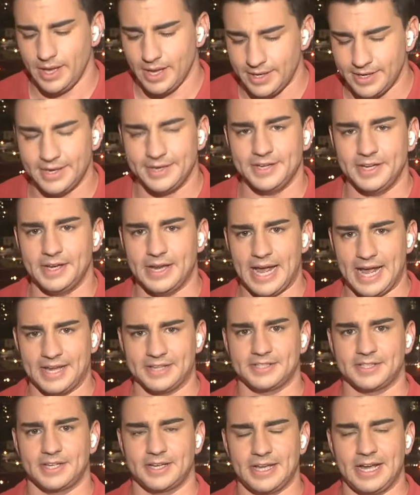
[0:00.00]
And I did
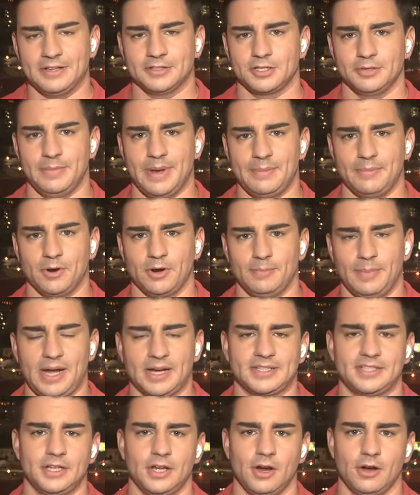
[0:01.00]
ask Councilmember
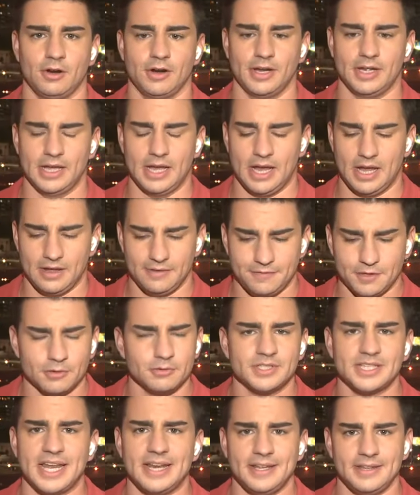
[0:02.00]
Bakhtiari uh, if there
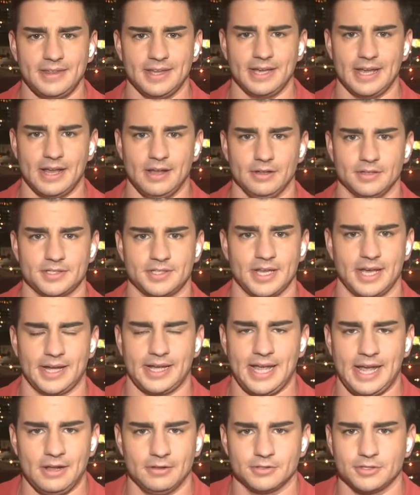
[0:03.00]
was anything else that
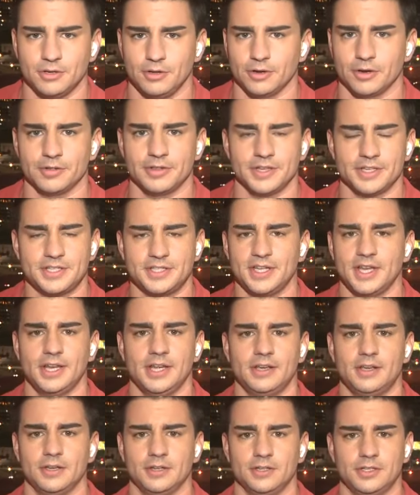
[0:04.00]
council or the
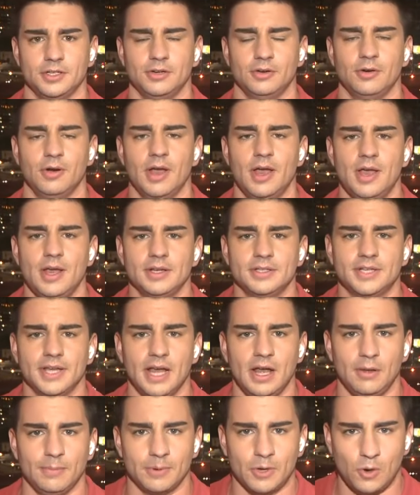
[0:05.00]
city could do to
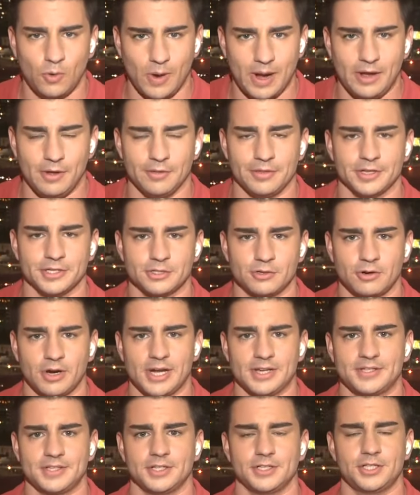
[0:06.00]
help quell this
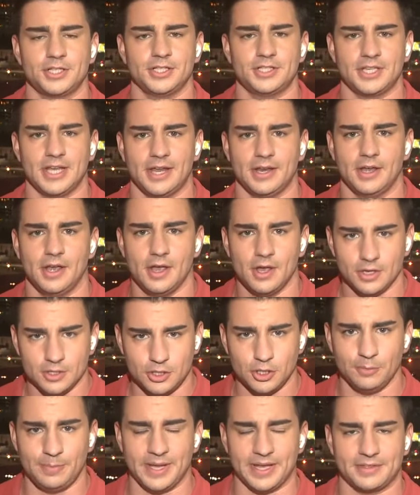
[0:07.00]
crisis. She said
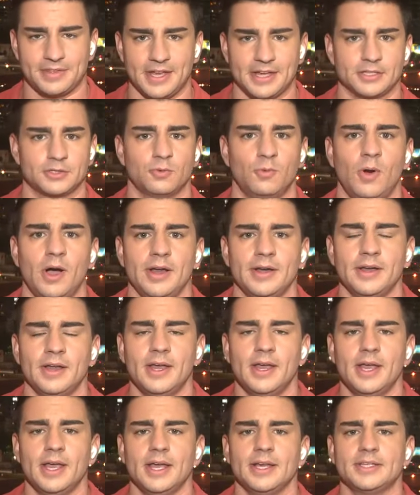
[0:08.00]
two big things. One
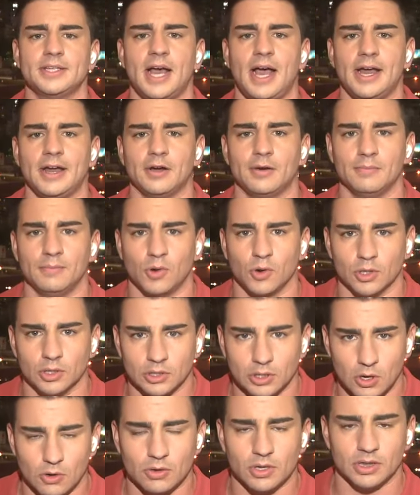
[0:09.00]
is hire more
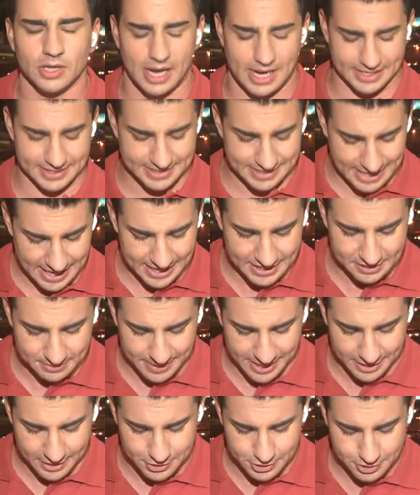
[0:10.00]
localized case
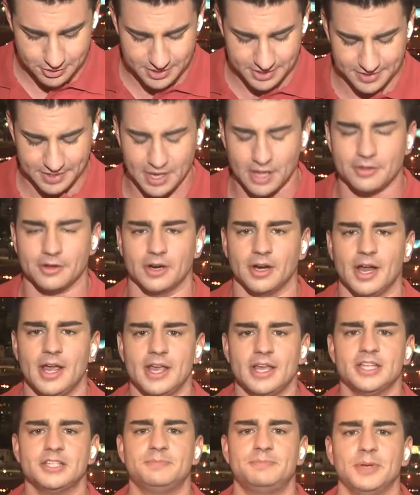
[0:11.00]
managers, and the other
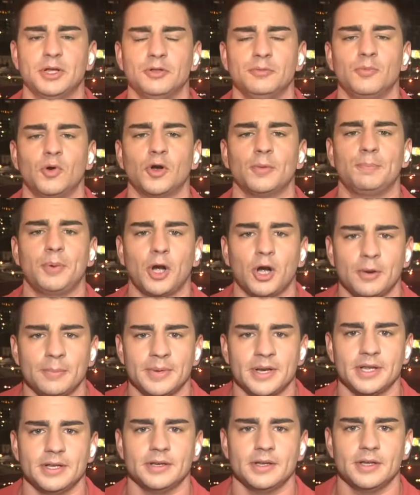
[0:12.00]
is build more
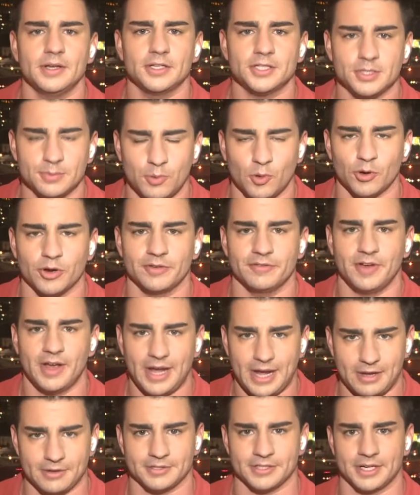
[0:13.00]
permanent supportive
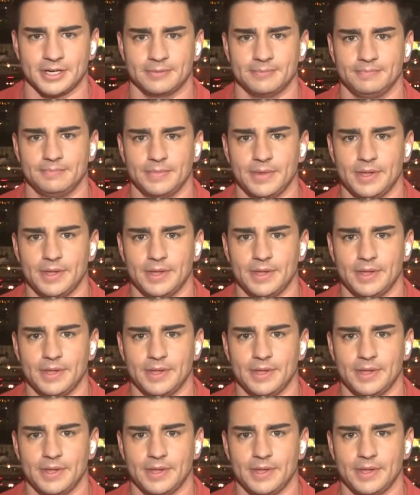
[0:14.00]
housing.